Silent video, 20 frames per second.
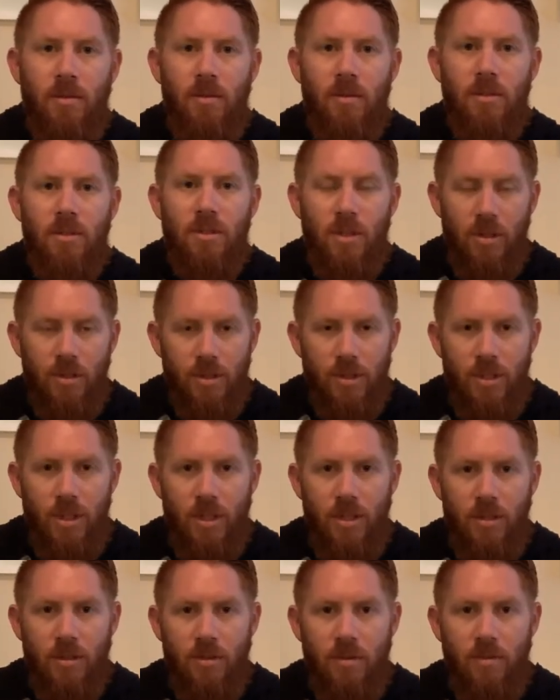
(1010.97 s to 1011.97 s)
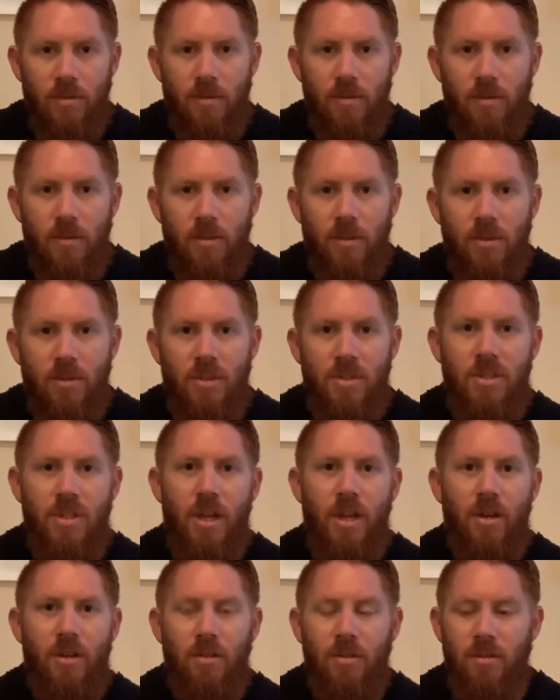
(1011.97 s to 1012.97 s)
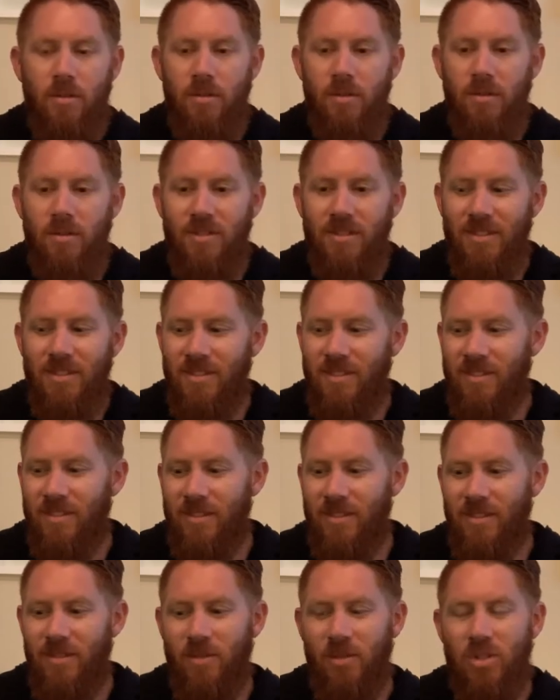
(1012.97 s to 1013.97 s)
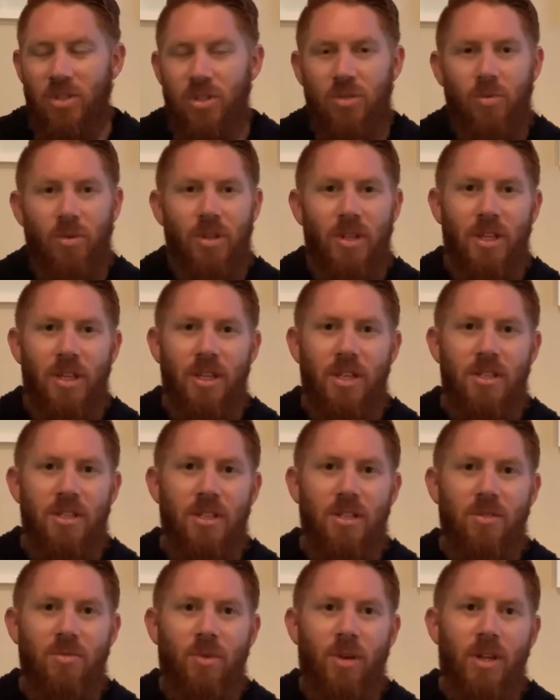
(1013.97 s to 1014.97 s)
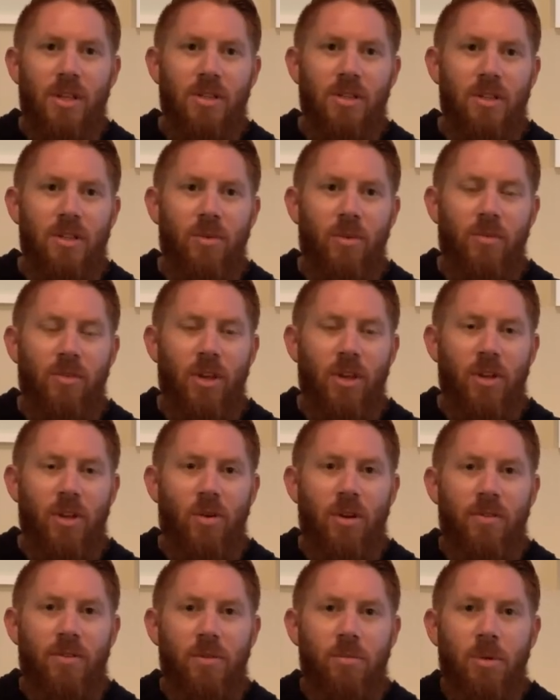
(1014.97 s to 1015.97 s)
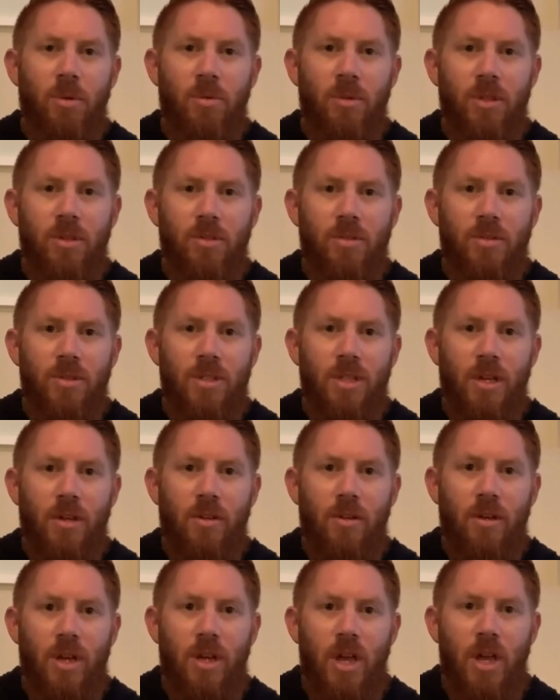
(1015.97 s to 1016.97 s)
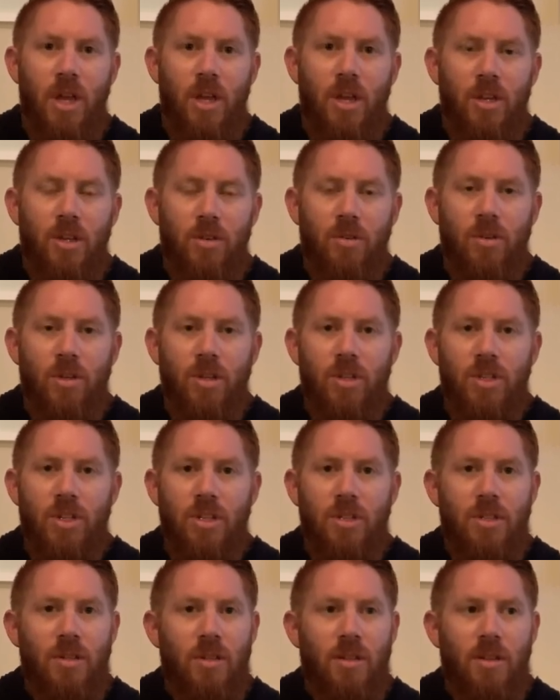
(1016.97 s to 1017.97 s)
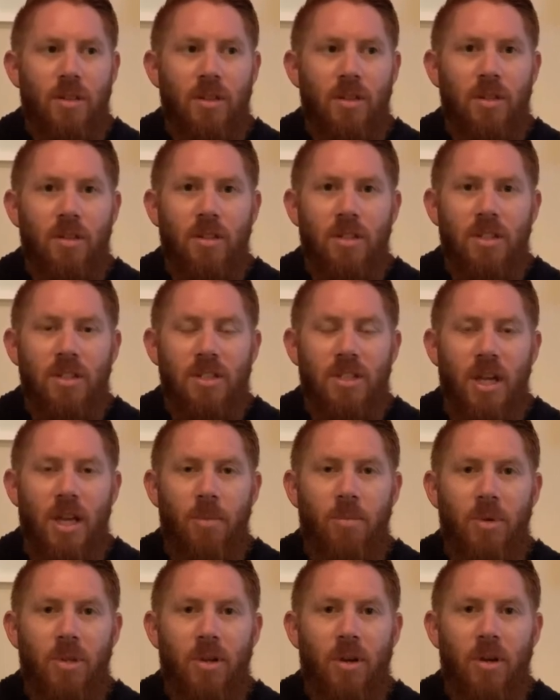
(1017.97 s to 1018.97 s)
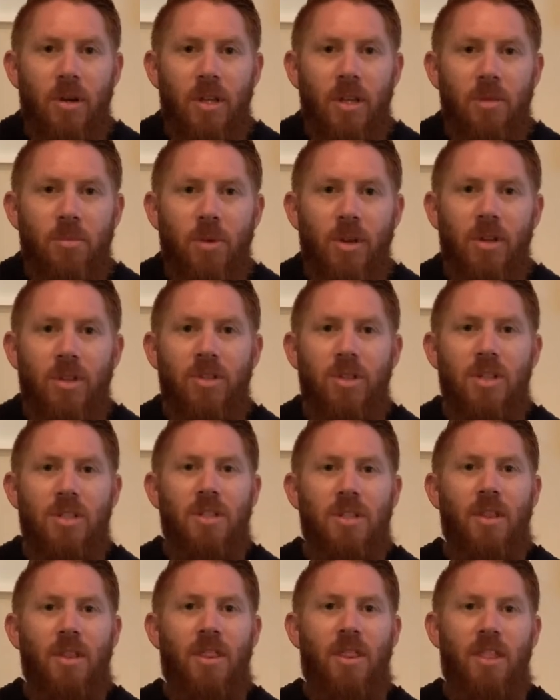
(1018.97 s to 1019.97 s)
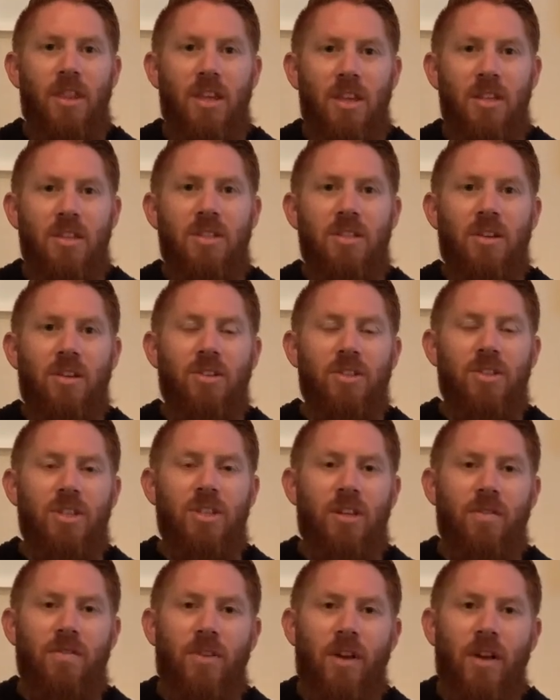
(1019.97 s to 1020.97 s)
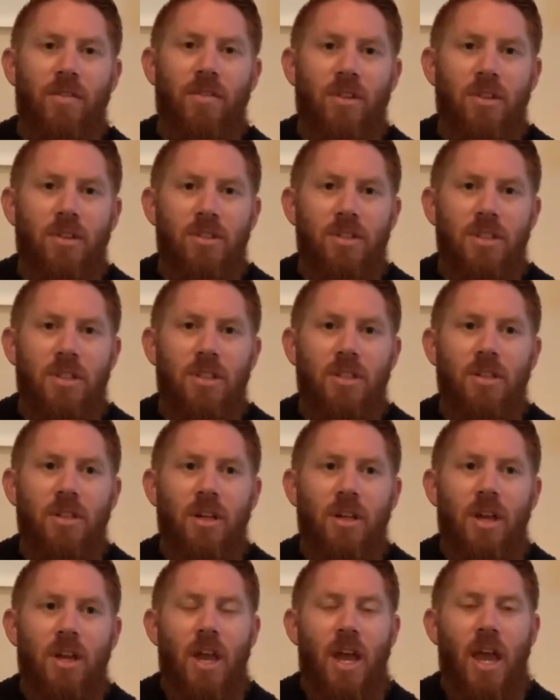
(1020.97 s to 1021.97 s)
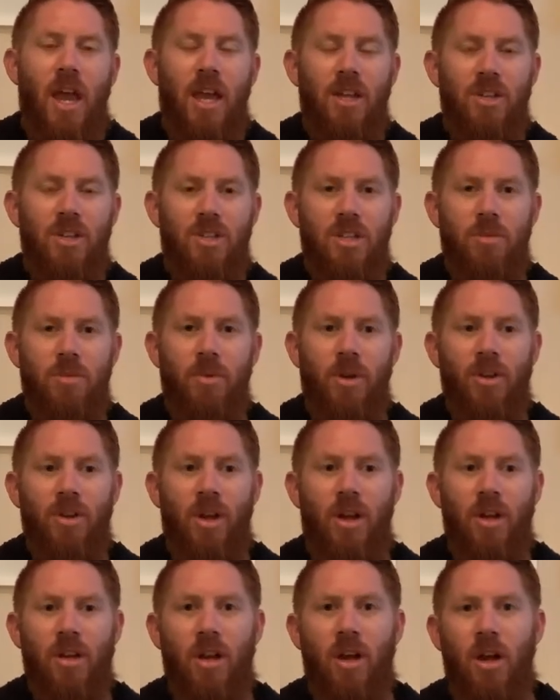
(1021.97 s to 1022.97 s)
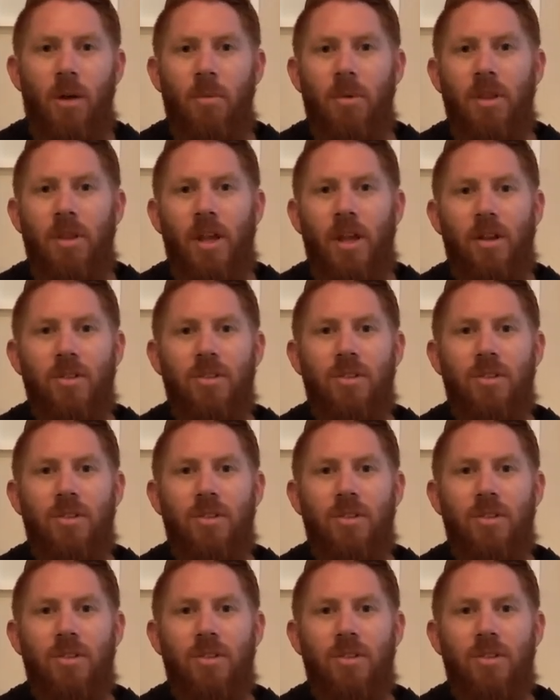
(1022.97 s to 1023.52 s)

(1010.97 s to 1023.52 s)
Salt Shaker, Zelle, which is one of the easiest ways. I know we've got quite a few people that do Zelle. You can just literally type in our email address, thesaltshaker513 at gmail.com, and that goes